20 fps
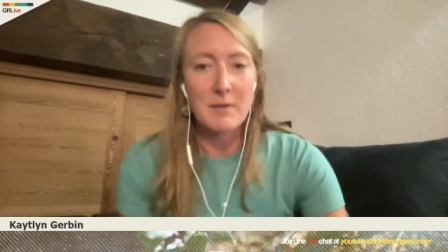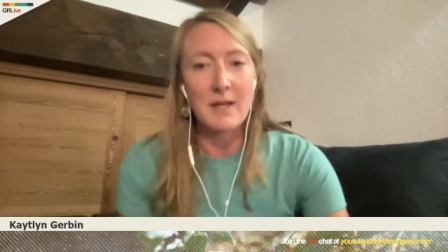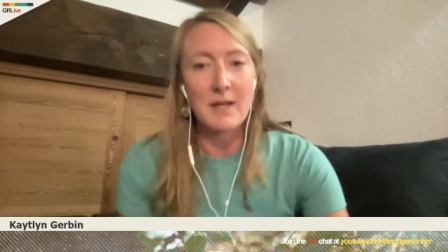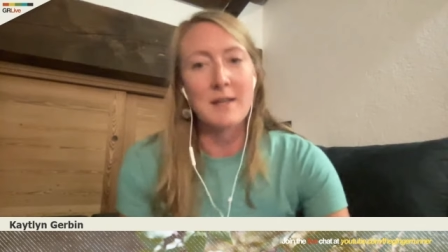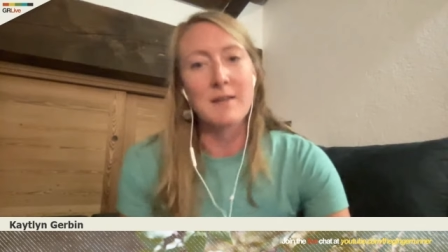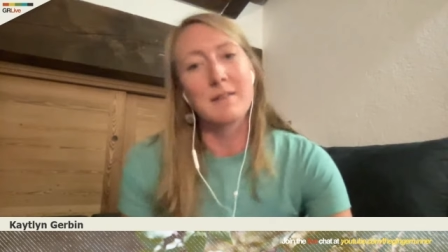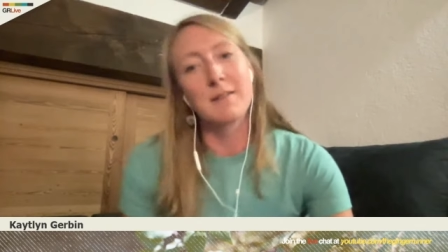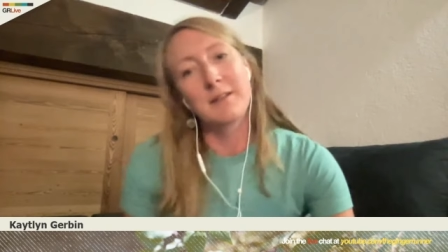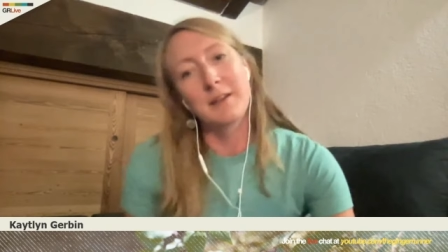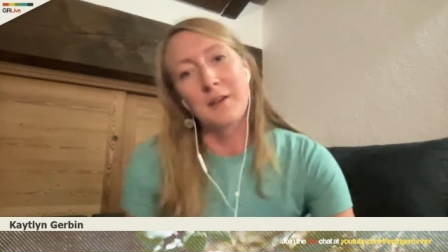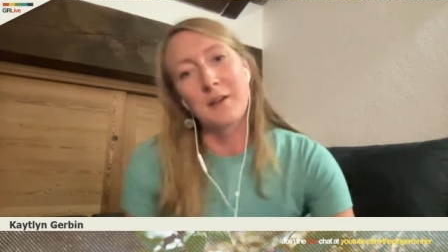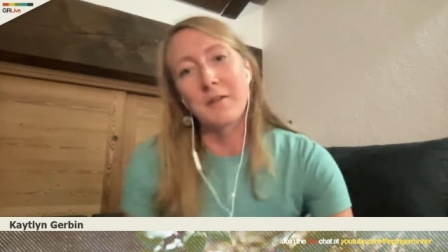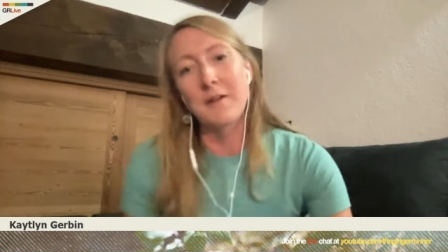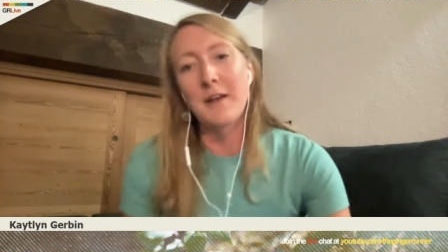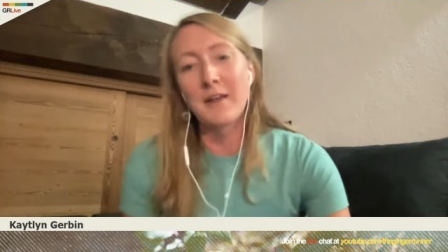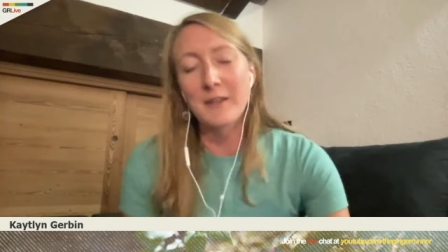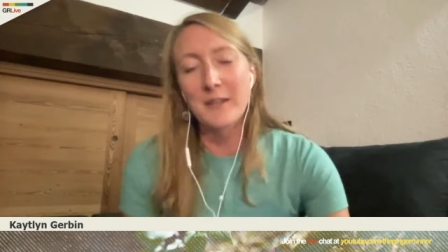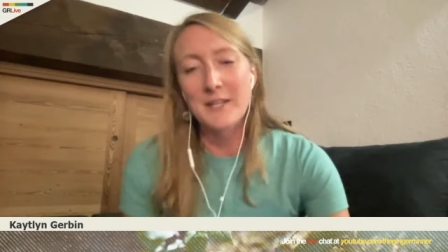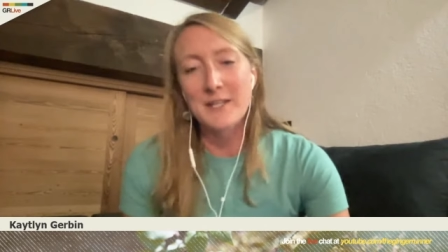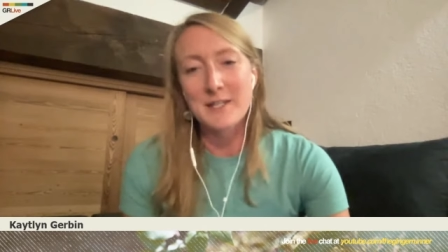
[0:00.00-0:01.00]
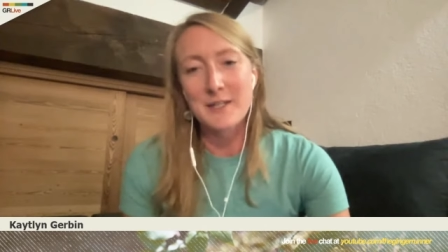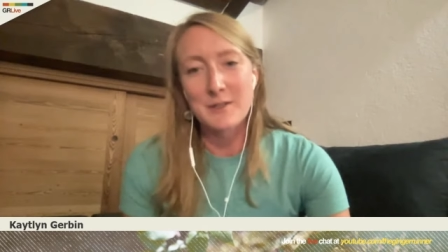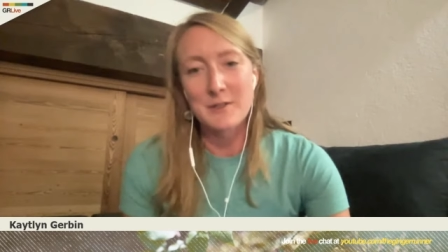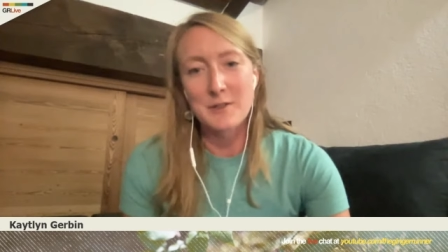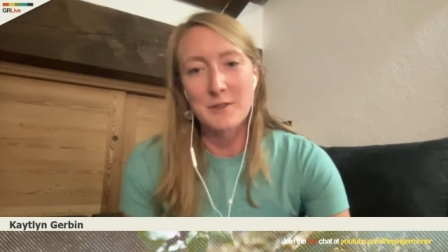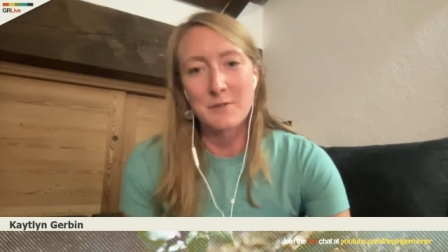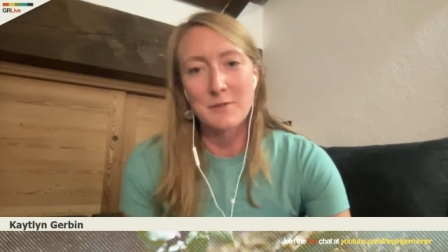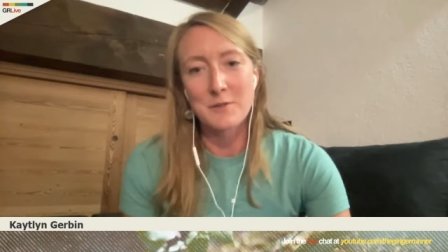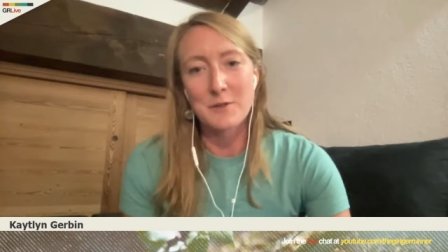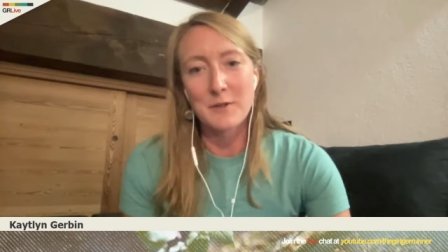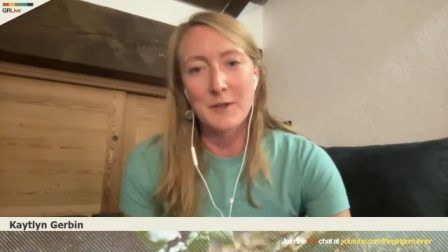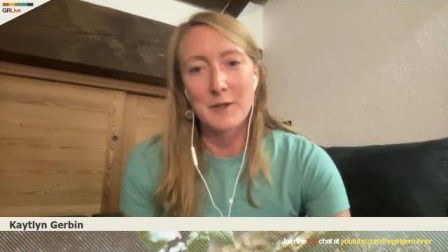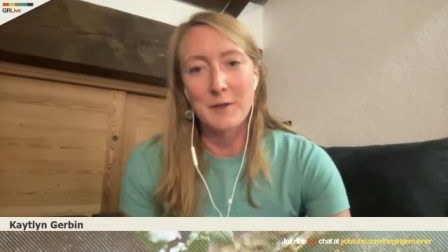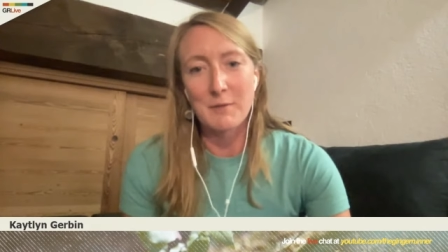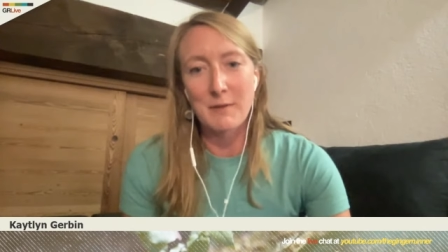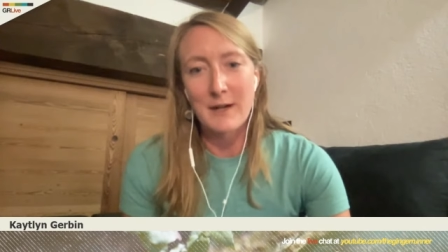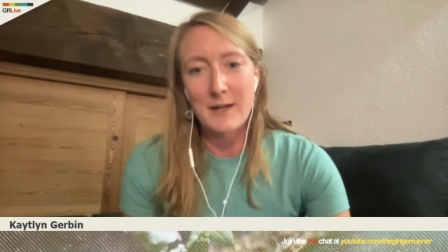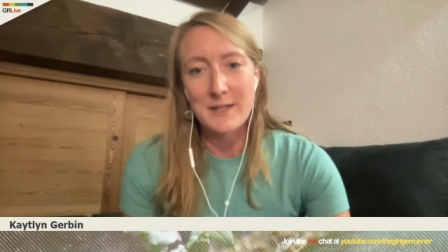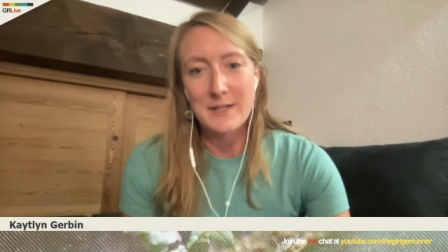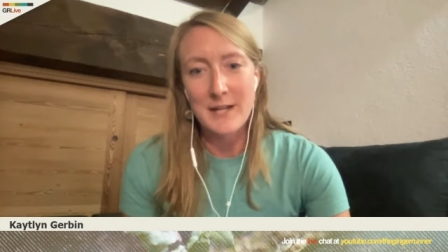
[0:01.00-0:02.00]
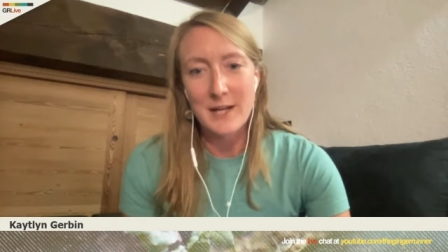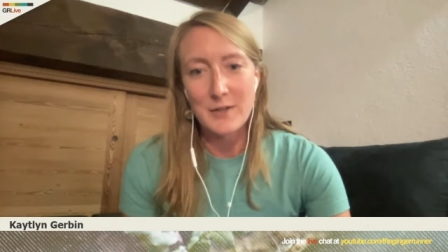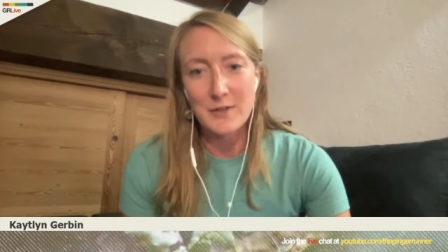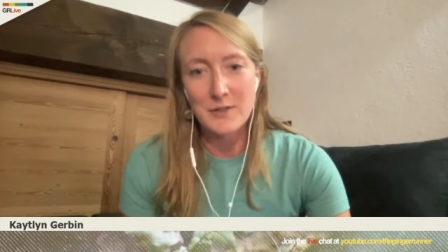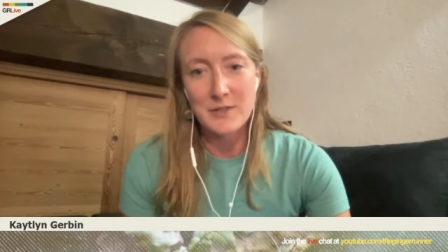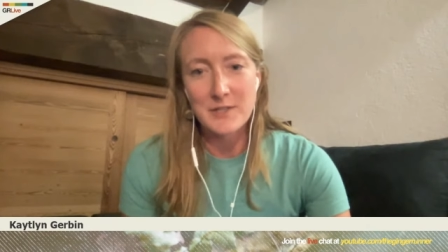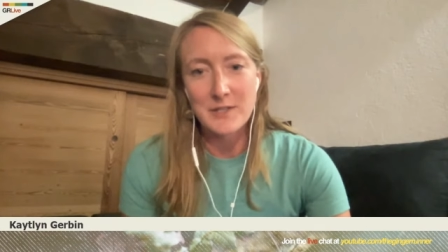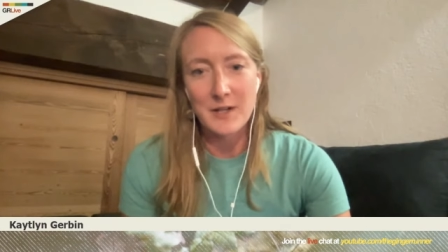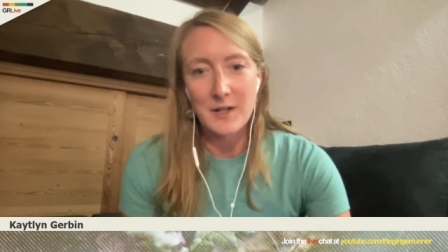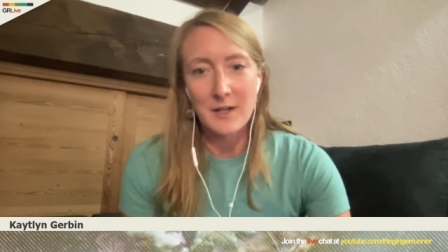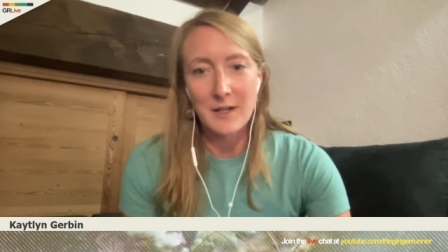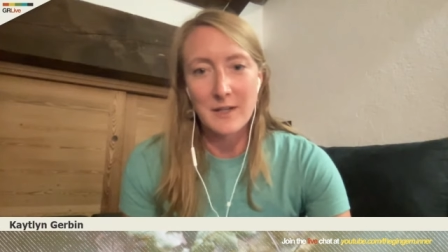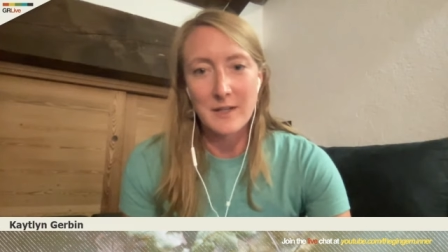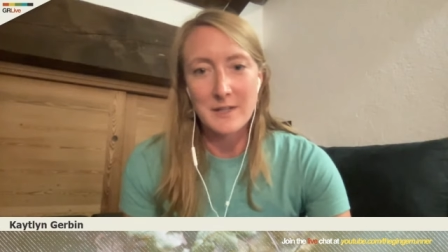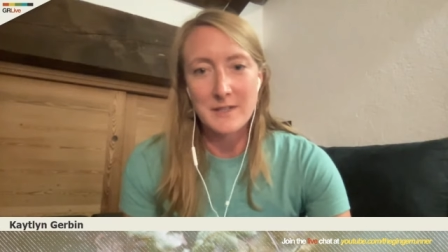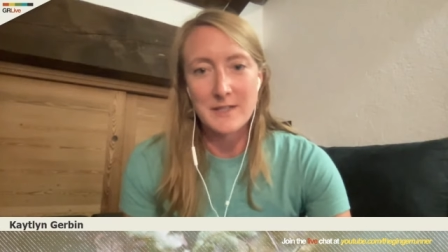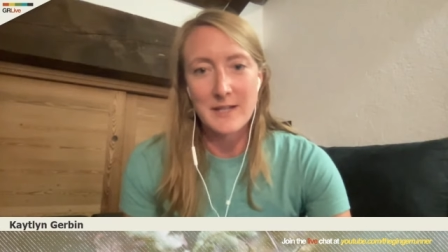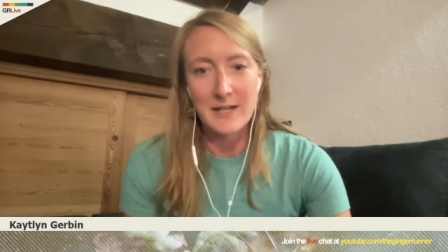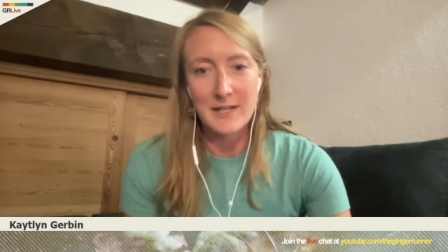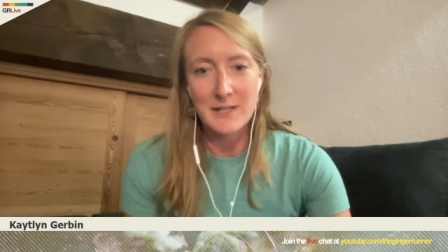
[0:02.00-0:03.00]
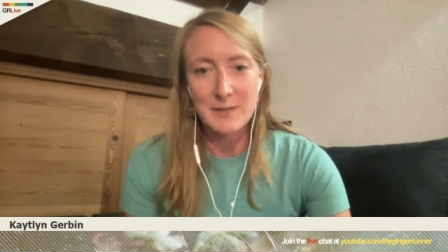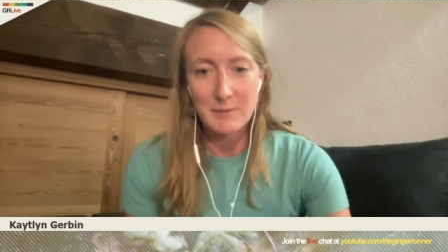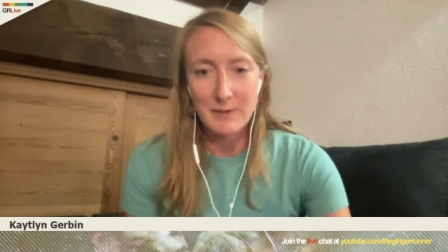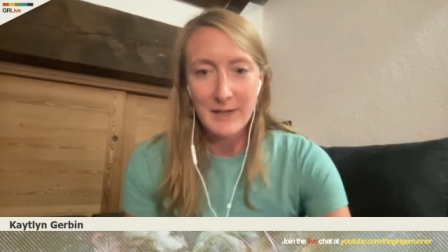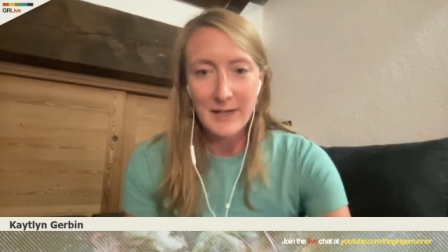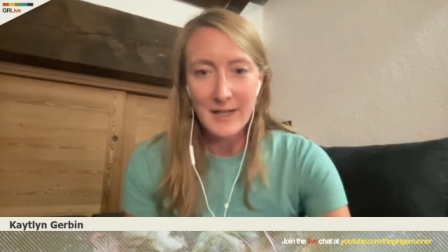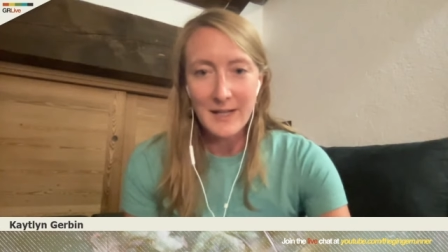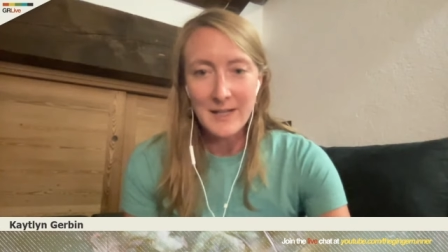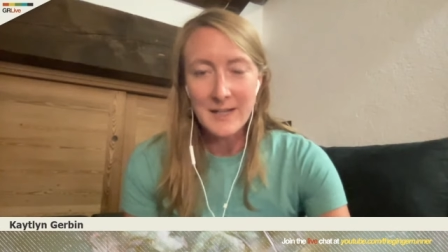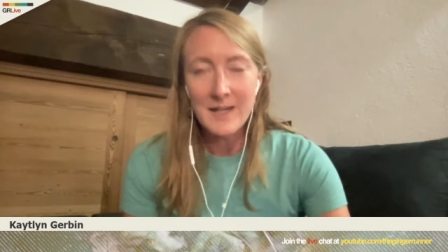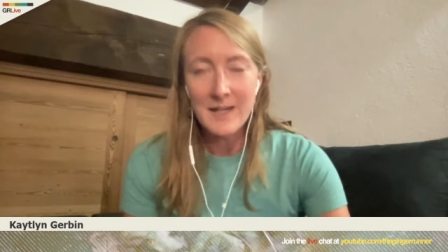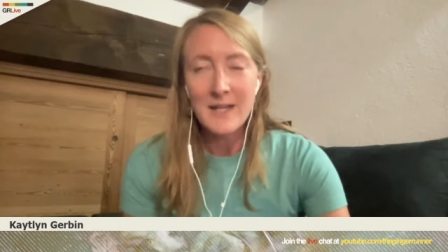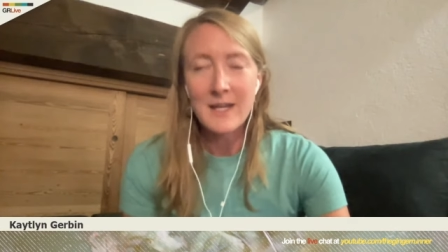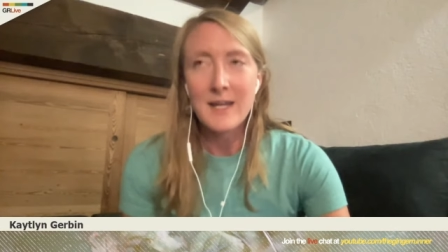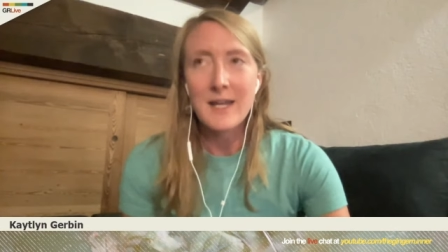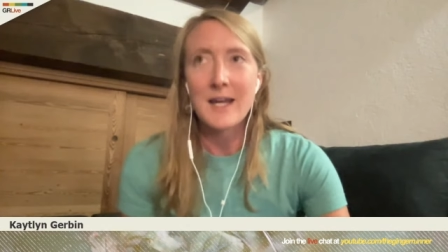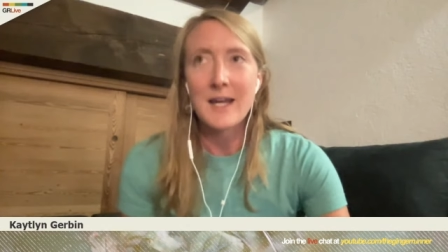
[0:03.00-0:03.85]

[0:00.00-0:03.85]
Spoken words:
Ellie is also doing a race actually starting this next weekend.